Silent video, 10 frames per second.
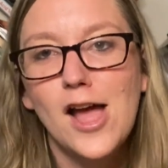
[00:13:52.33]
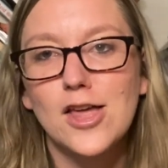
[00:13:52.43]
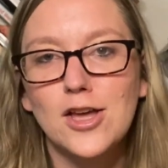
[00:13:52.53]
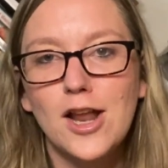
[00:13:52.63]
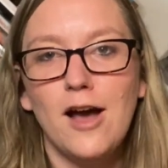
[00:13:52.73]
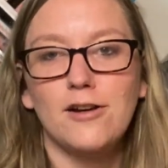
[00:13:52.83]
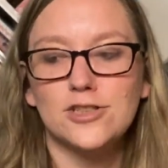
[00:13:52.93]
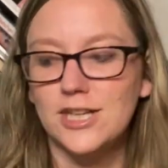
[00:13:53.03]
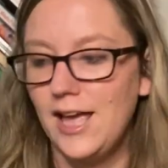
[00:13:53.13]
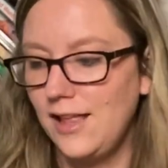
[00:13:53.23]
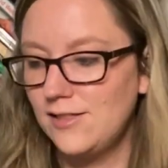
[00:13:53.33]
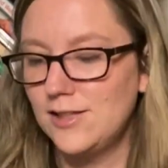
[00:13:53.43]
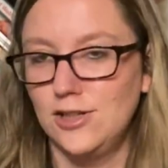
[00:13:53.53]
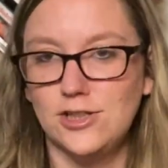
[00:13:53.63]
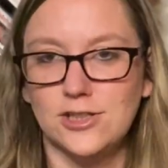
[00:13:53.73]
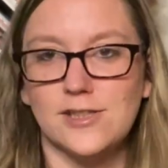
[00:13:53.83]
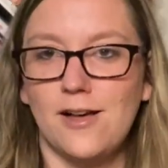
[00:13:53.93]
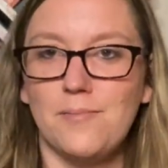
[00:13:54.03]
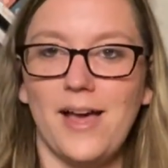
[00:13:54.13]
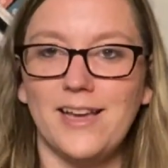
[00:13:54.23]
You know how she gets, and she
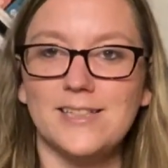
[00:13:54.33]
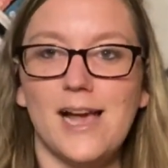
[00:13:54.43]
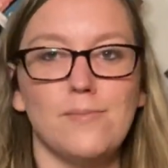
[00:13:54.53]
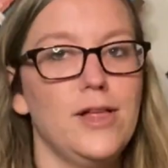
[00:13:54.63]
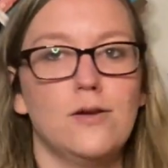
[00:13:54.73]
saw my tablet